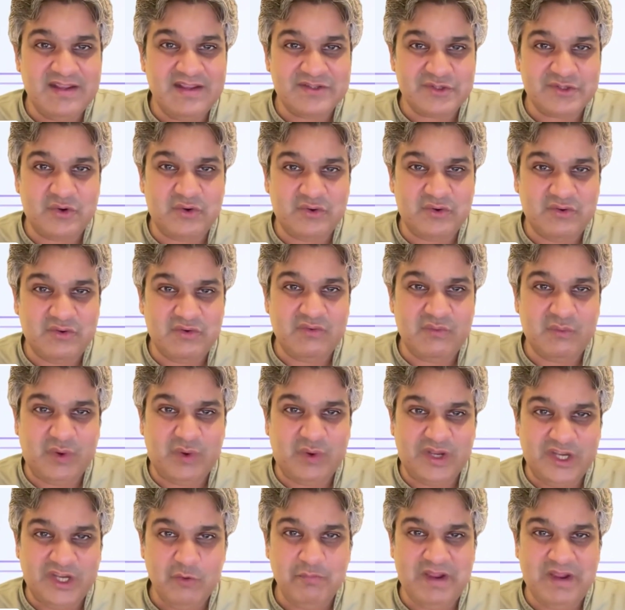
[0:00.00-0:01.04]
So
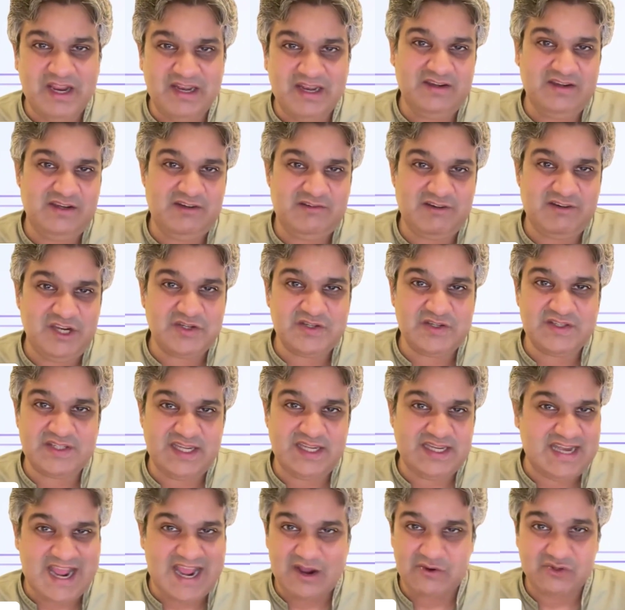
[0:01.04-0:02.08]
when you build integrations
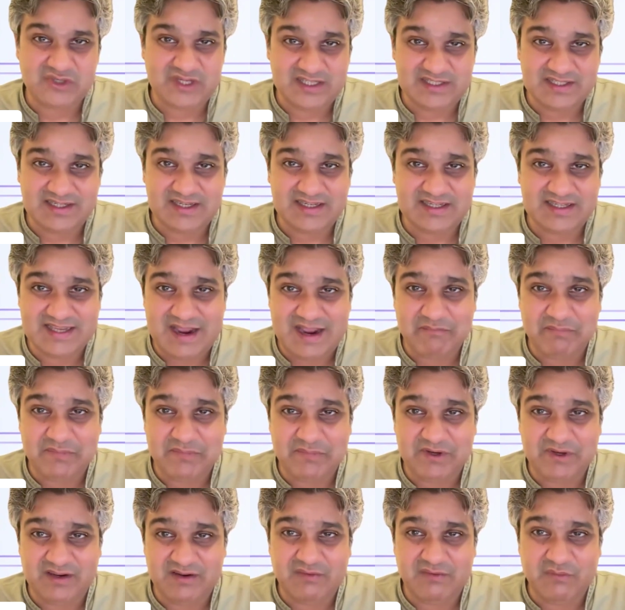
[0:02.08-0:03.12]
in-house, as an
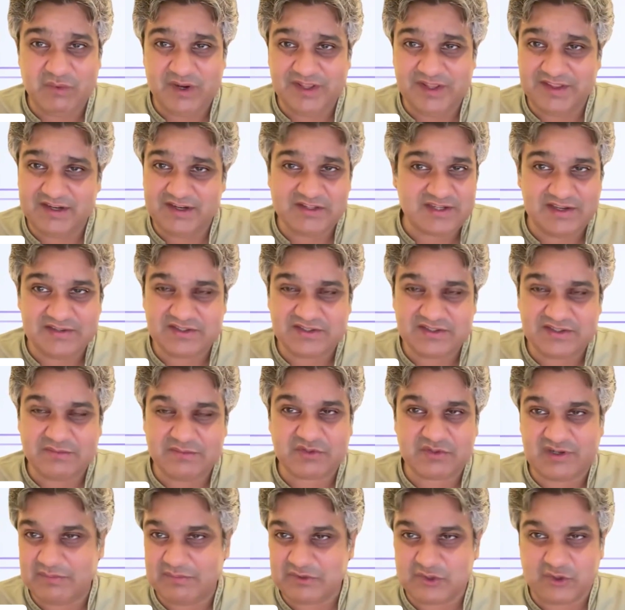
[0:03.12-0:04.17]
example, whether it's custom
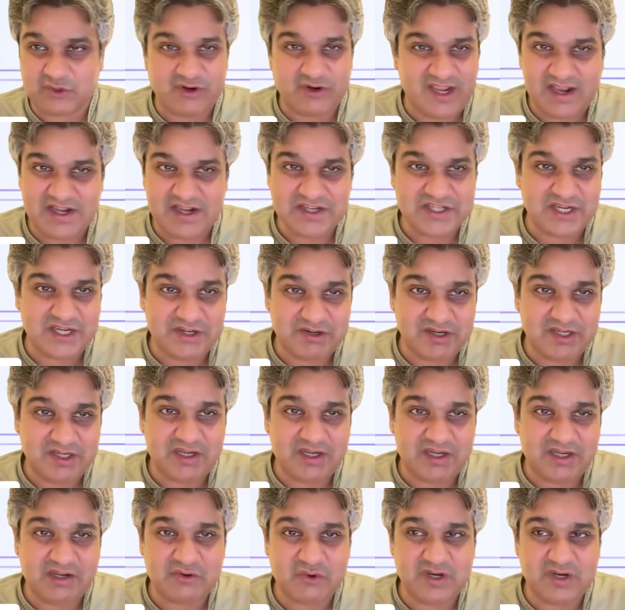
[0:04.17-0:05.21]
scripts or AI
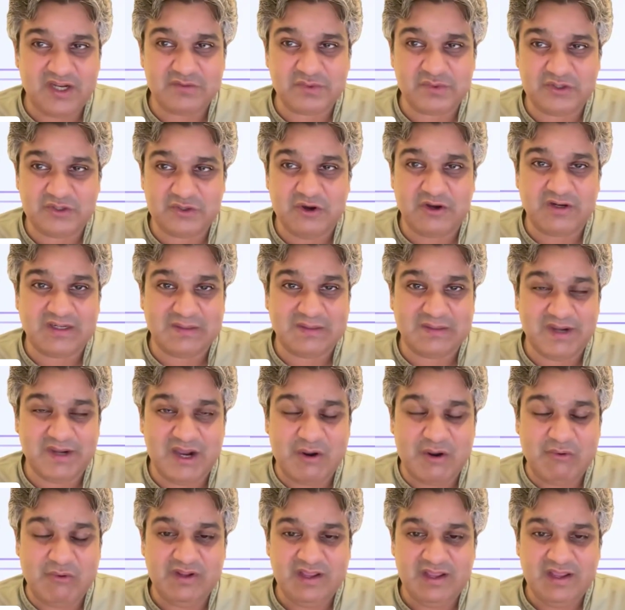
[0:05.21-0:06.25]
generated code, as we talked
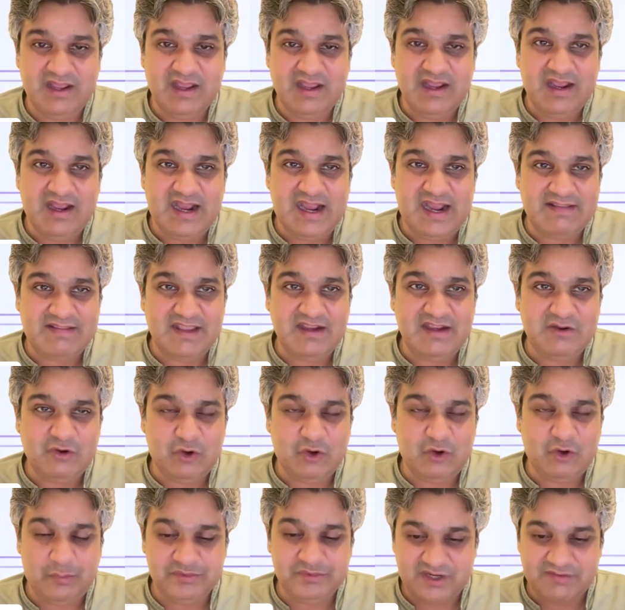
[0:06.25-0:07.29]
about, I think
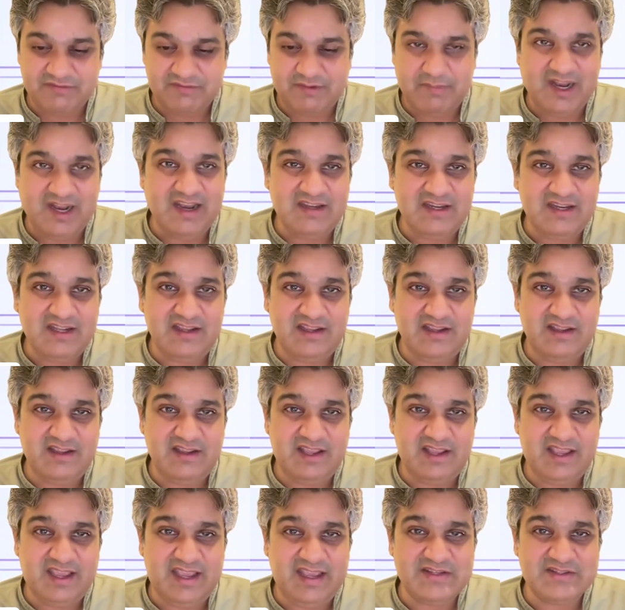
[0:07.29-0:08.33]
observability
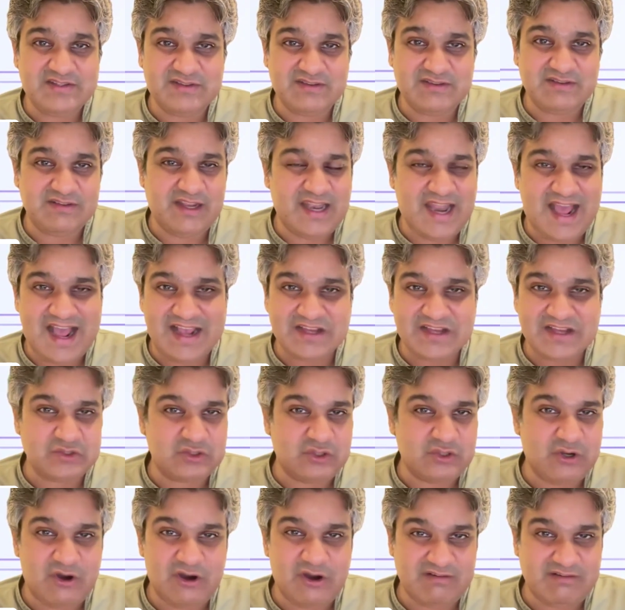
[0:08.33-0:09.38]
is the last
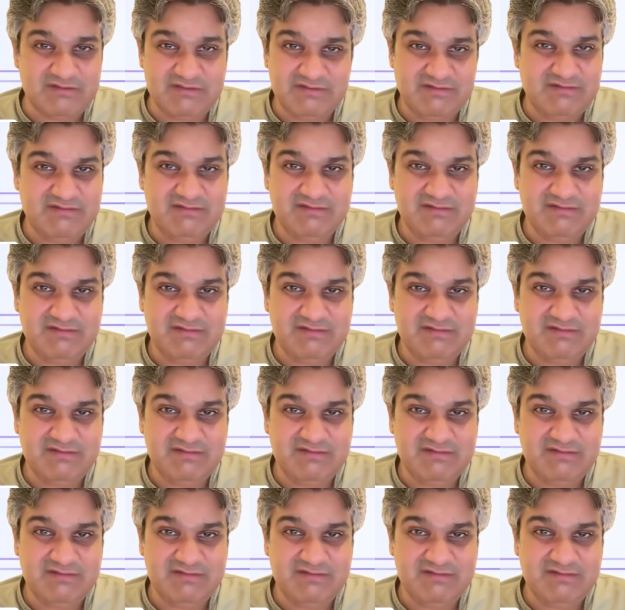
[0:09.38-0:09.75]
thought